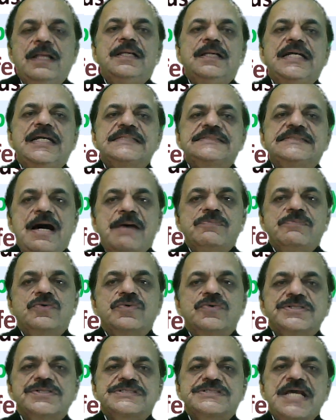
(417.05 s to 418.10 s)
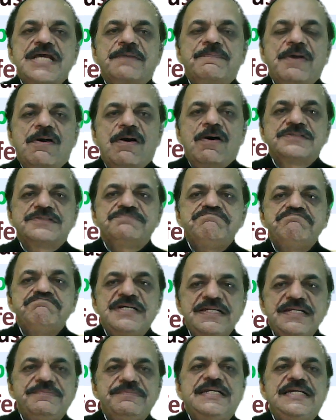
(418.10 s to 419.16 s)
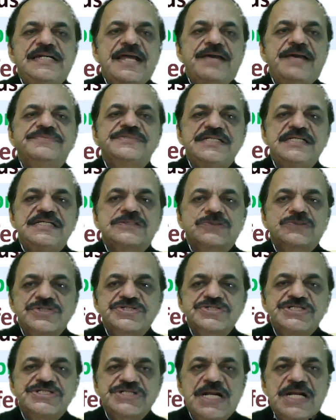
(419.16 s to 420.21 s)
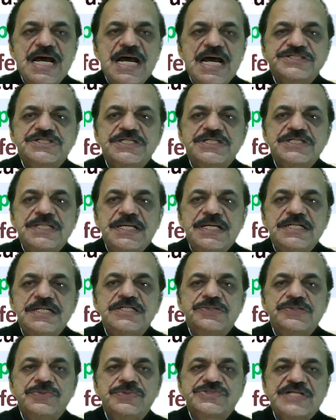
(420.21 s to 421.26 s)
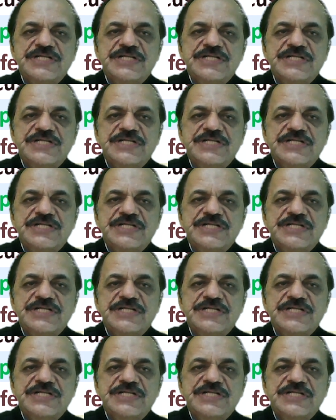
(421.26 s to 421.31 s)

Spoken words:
exam question because many times these questions are asked in the interviews